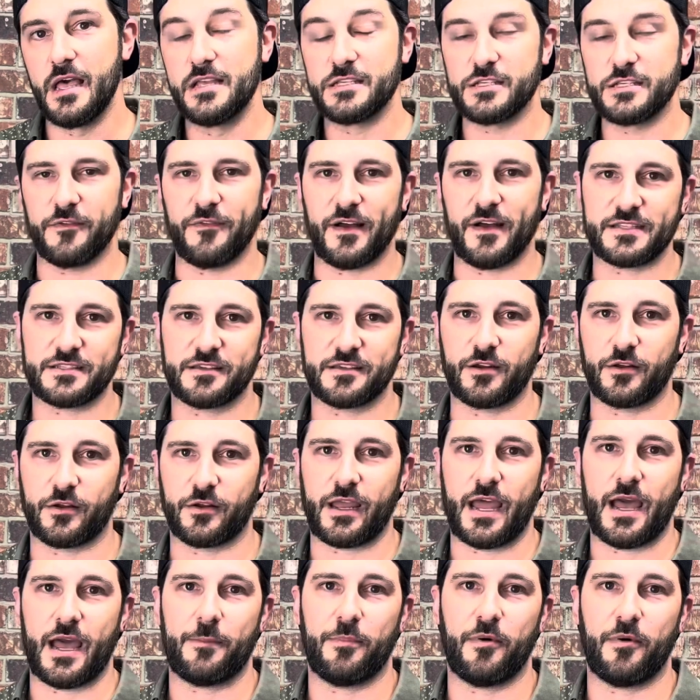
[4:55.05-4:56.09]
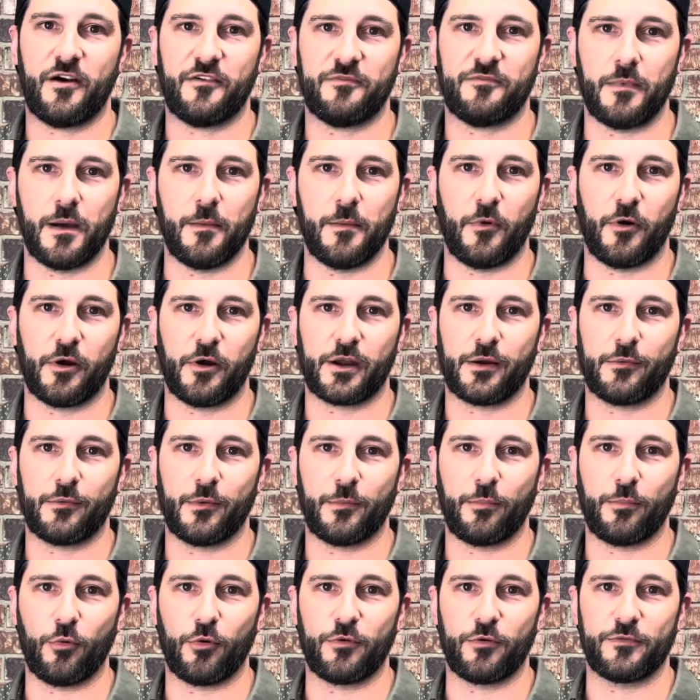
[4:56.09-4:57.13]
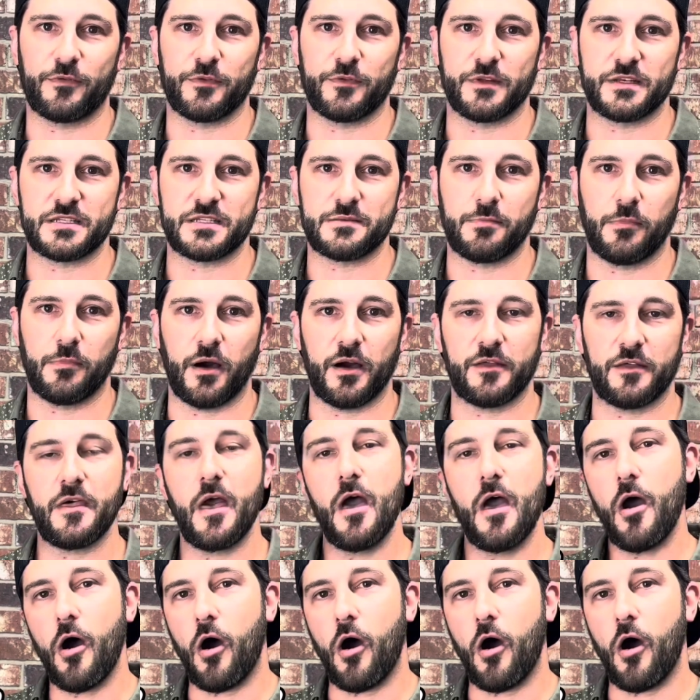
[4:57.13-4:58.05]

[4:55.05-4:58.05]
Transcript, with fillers: So that's gonna cap off my market report for this month.